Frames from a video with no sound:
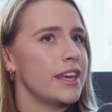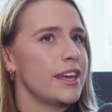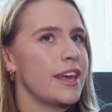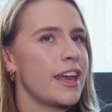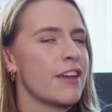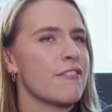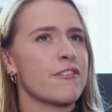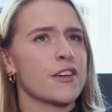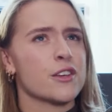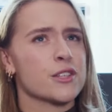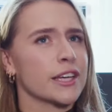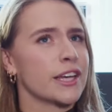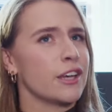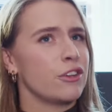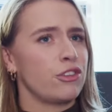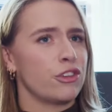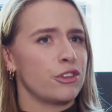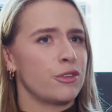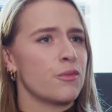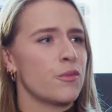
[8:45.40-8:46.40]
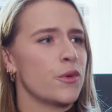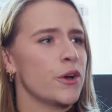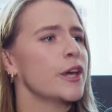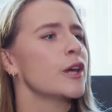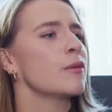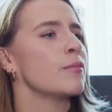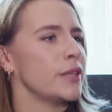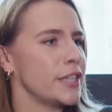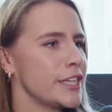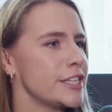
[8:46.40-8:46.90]
It feels like it shouldn't
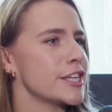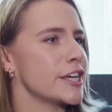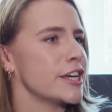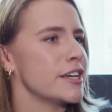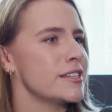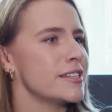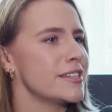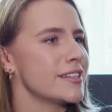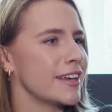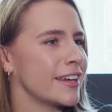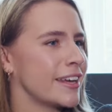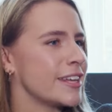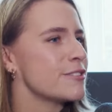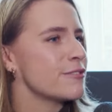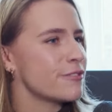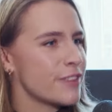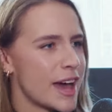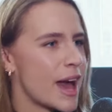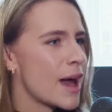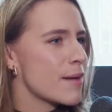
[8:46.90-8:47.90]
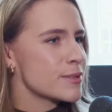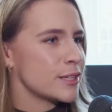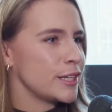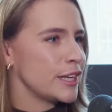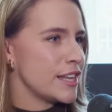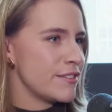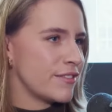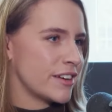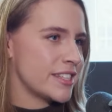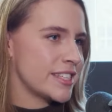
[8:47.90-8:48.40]
work, but it does, and it's
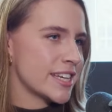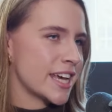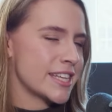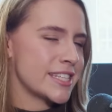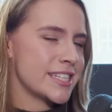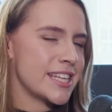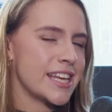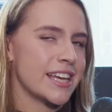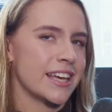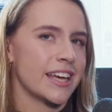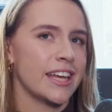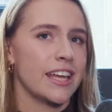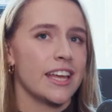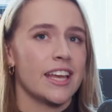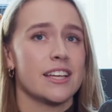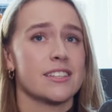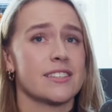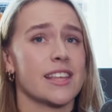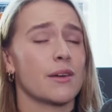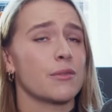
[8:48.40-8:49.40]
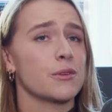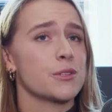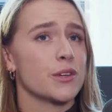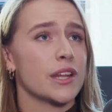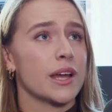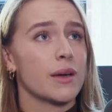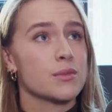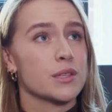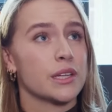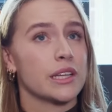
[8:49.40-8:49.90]
absolutely fantastic. So that one's an
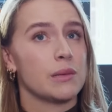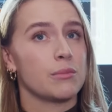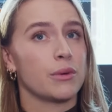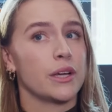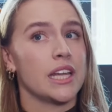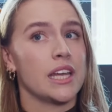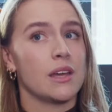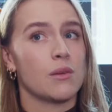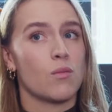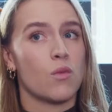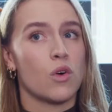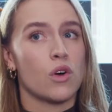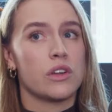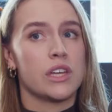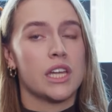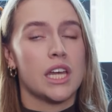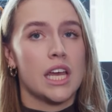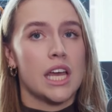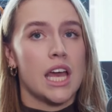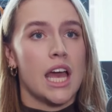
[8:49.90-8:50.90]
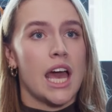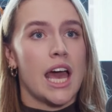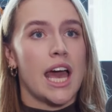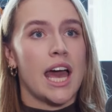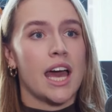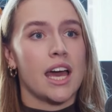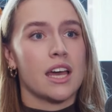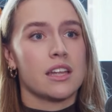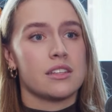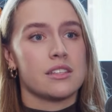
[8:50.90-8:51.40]
absolutely brilliant one.
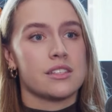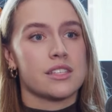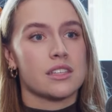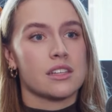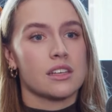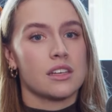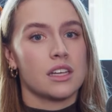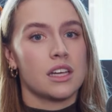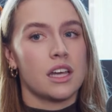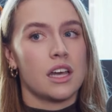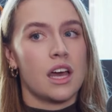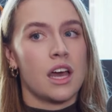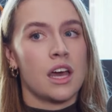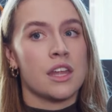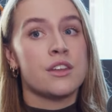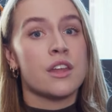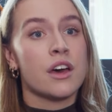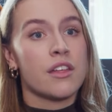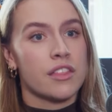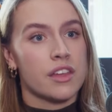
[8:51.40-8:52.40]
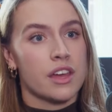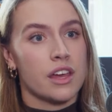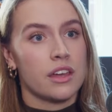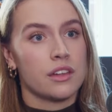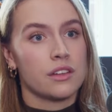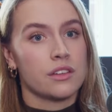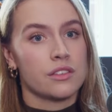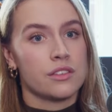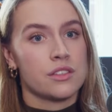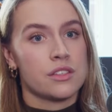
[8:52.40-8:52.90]
And another
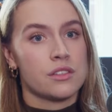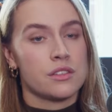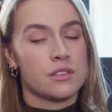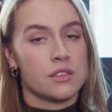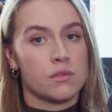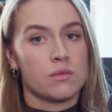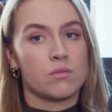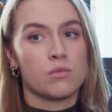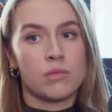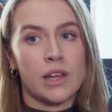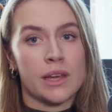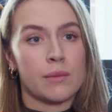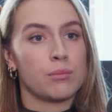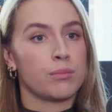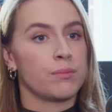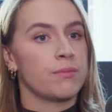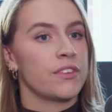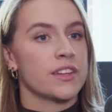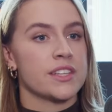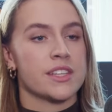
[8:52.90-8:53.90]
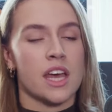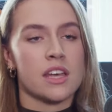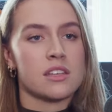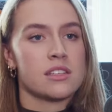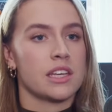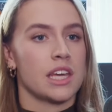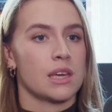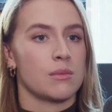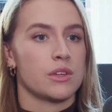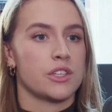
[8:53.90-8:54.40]

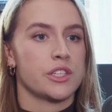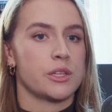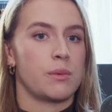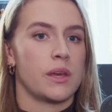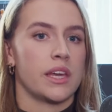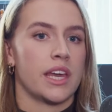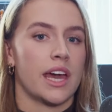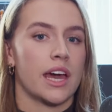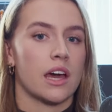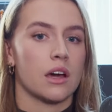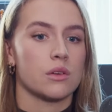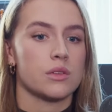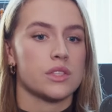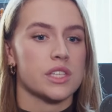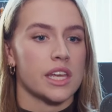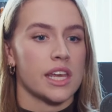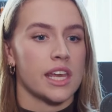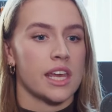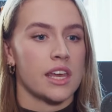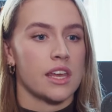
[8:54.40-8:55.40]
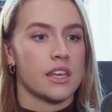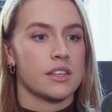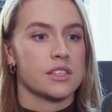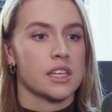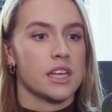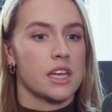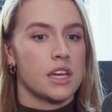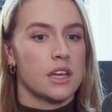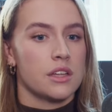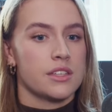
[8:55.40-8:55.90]
fantastic image to pick out is
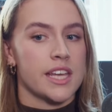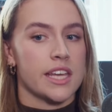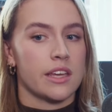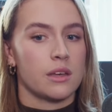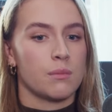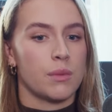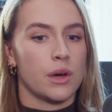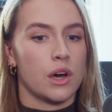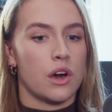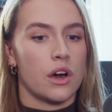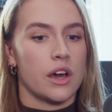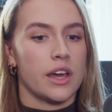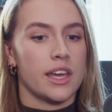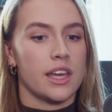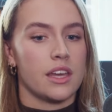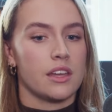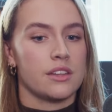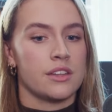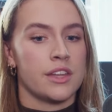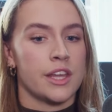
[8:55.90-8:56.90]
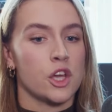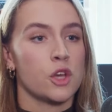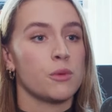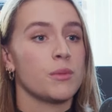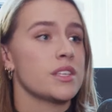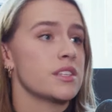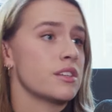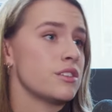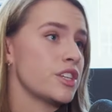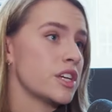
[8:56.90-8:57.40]
taken by
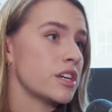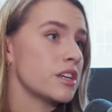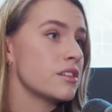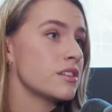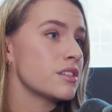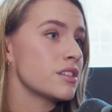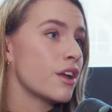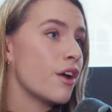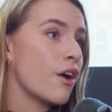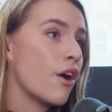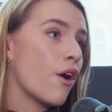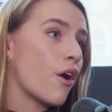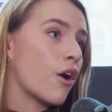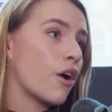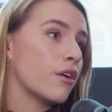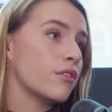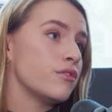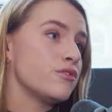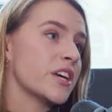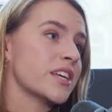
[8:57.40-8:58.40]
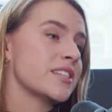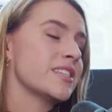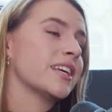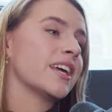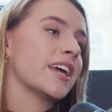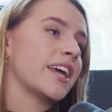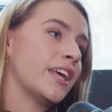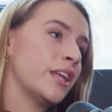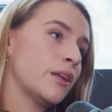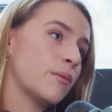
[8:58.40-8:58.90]
Naomi St. Just of
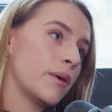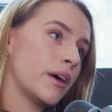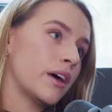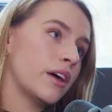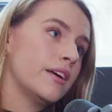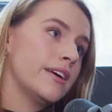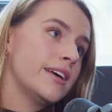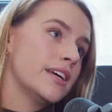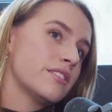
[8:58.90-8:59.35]
Jessica Inaba.